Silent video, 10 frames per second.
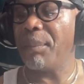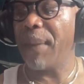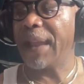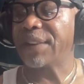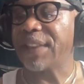
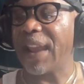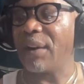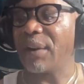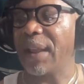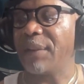maxed
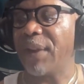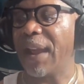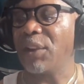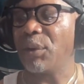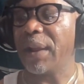out at
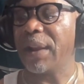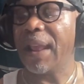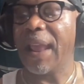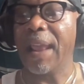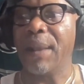value at
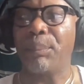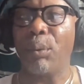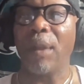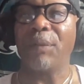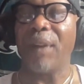
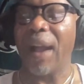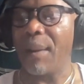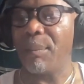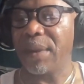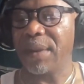
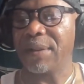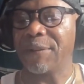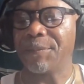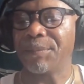8.5 million.